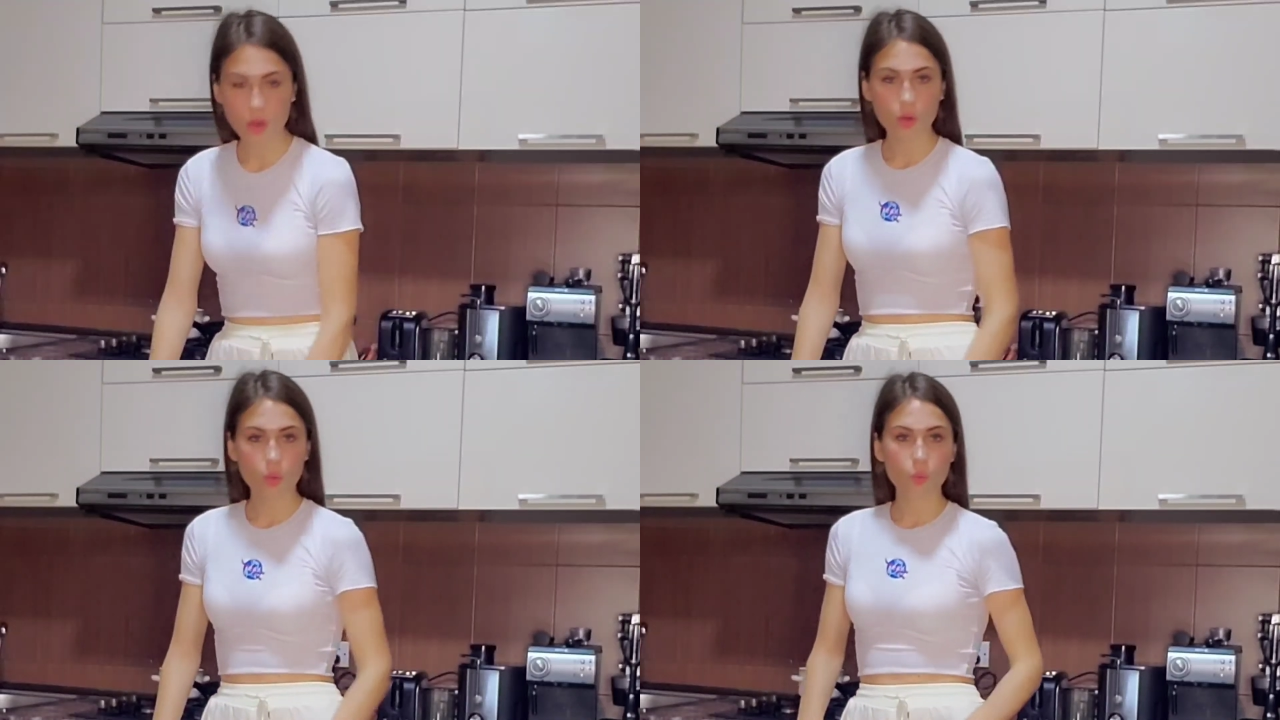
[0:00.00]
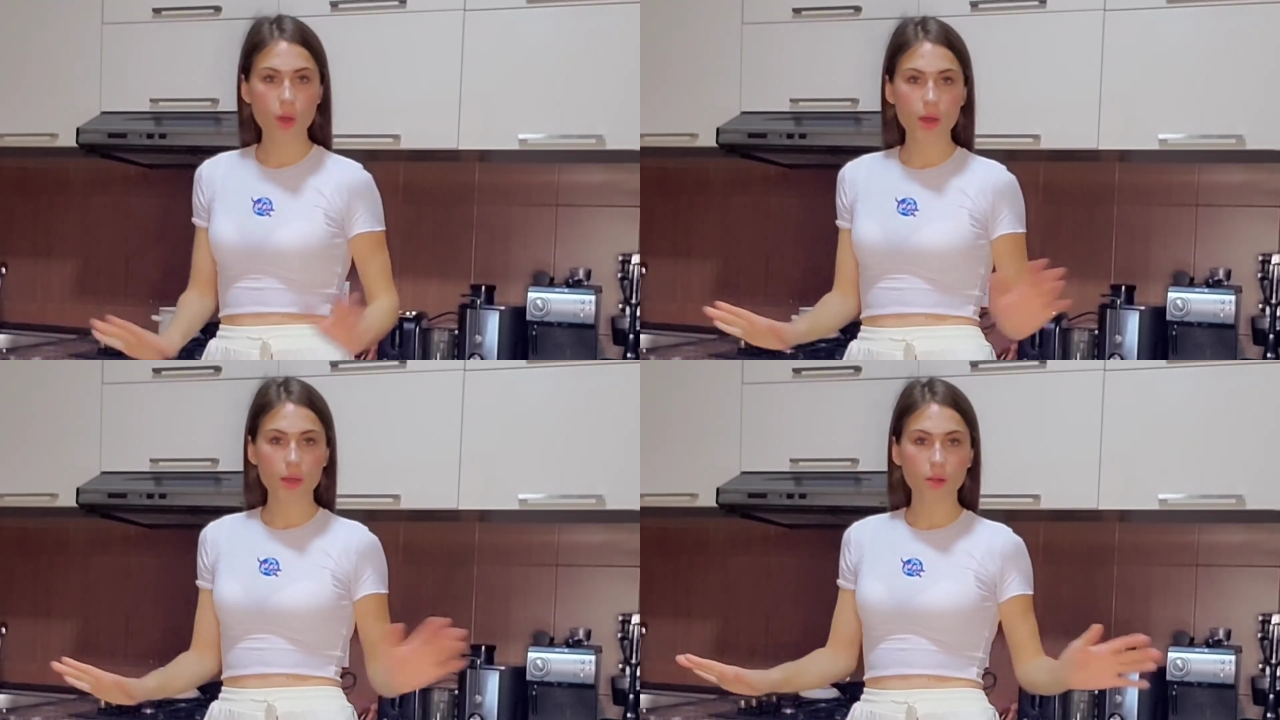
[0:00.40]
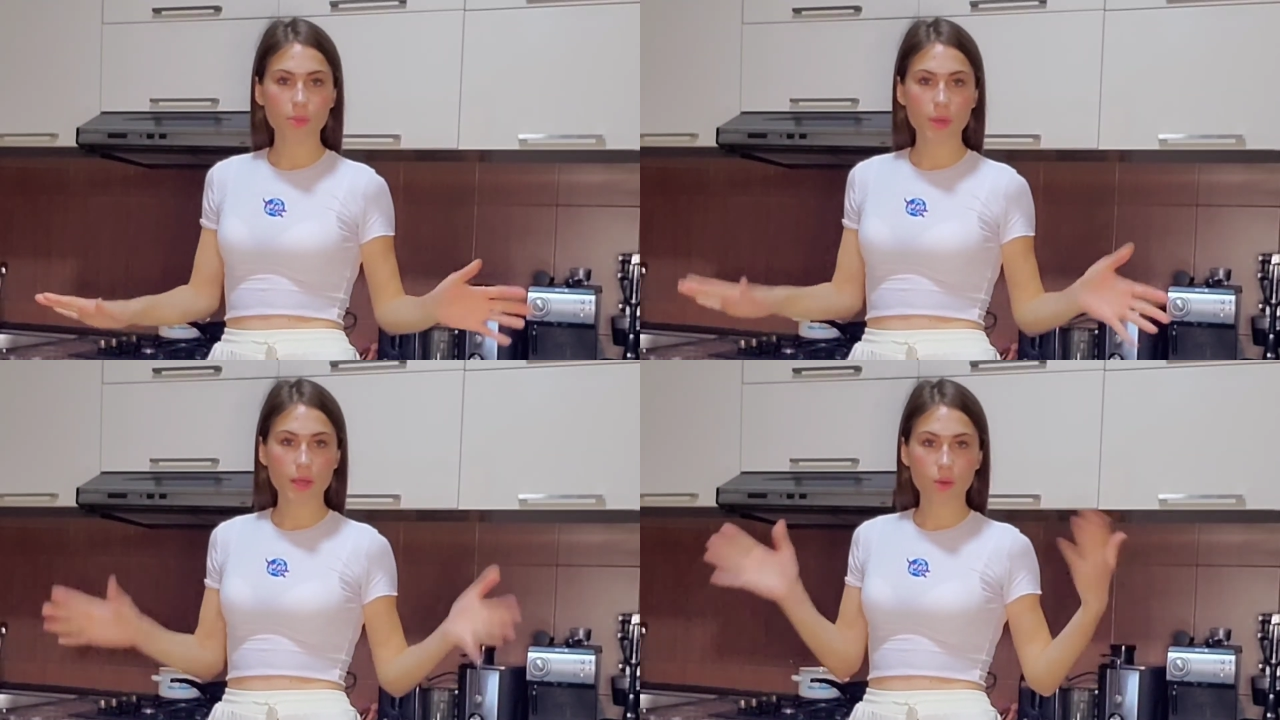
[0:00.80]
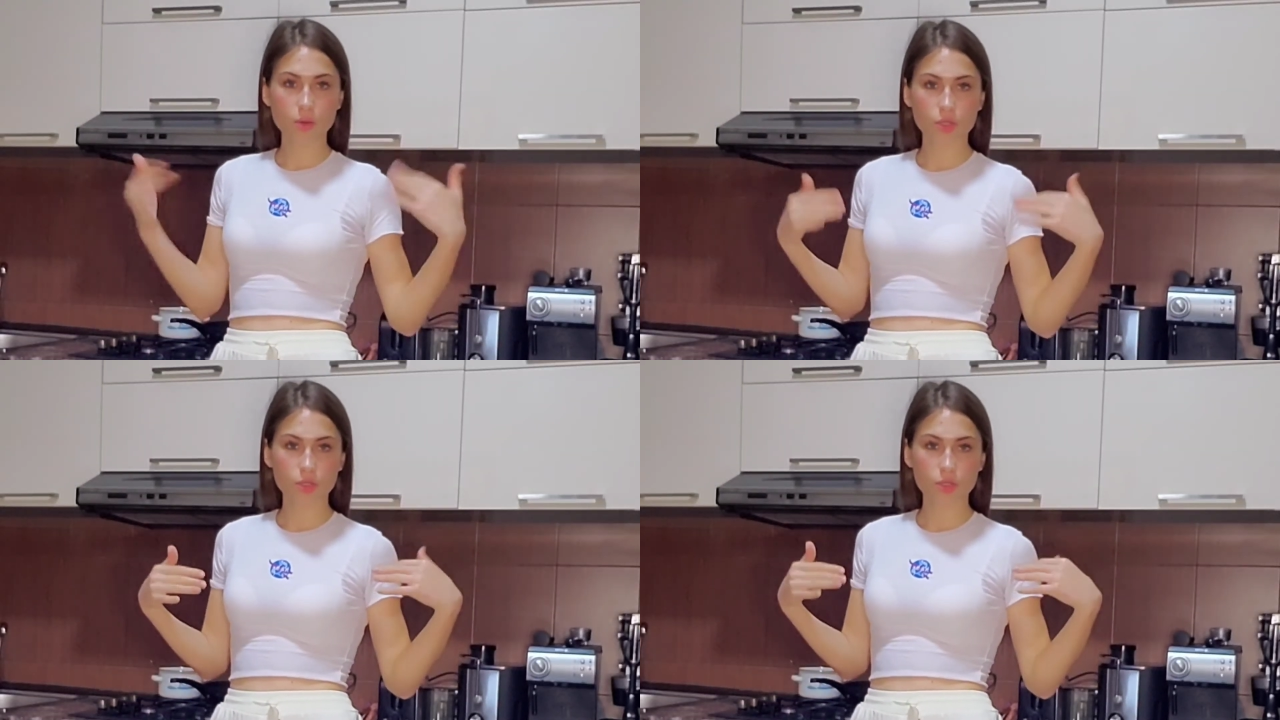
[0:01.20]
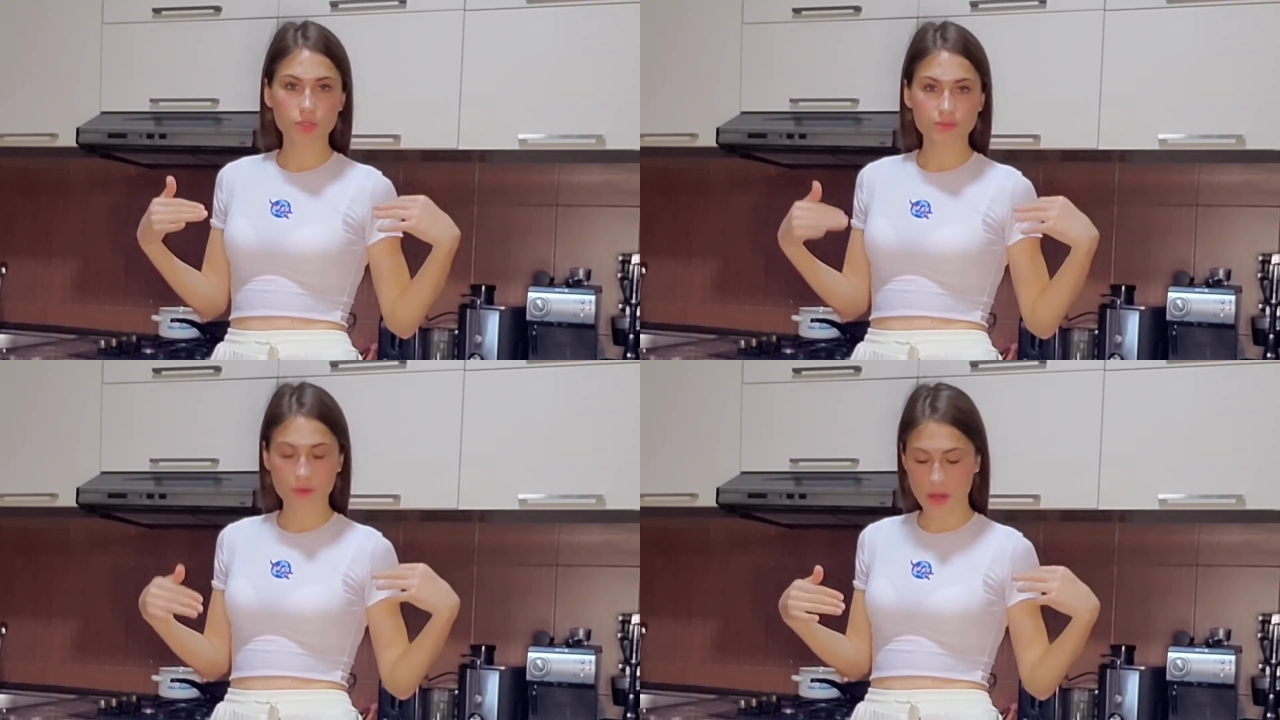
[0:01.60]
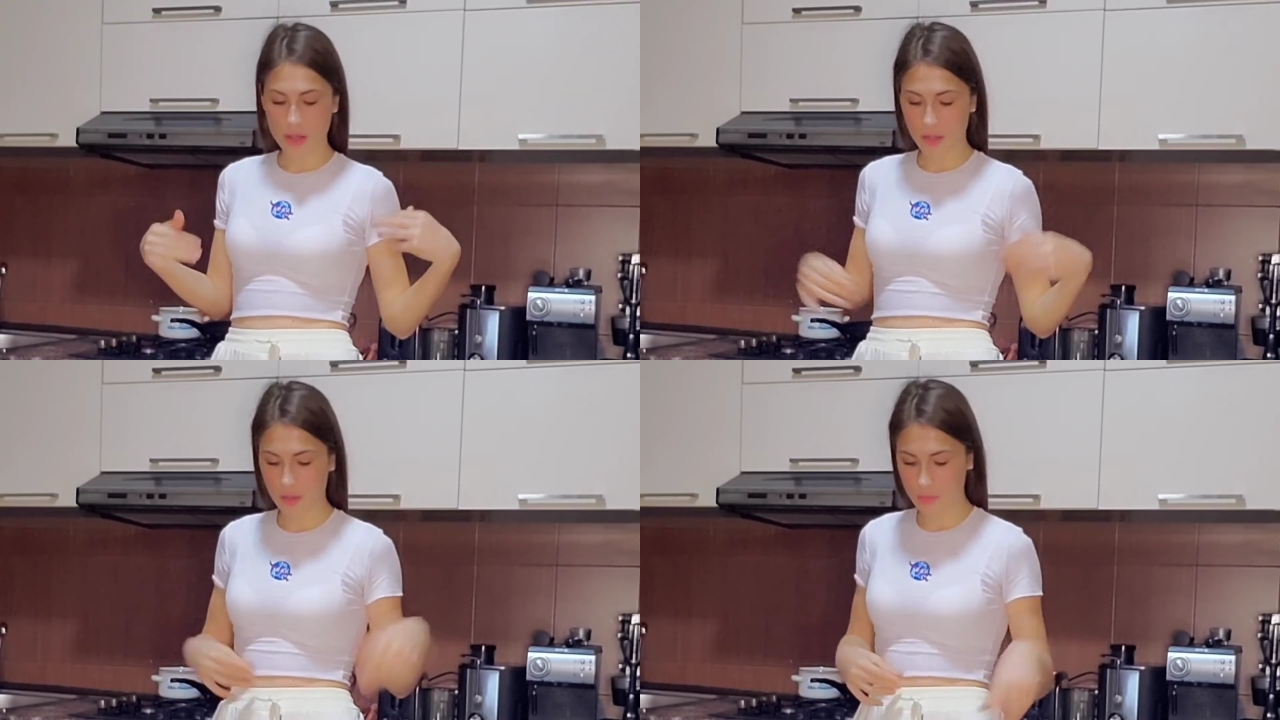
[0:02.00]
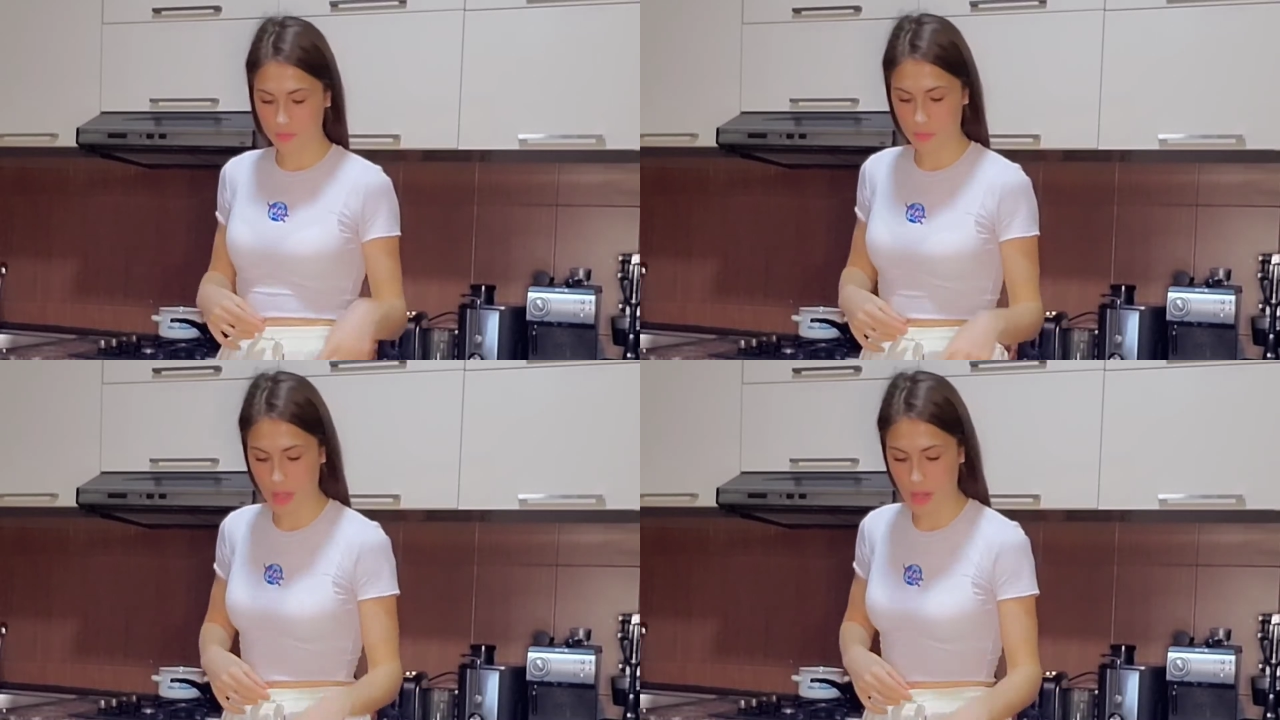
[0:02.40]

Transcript: While my onion is frying, I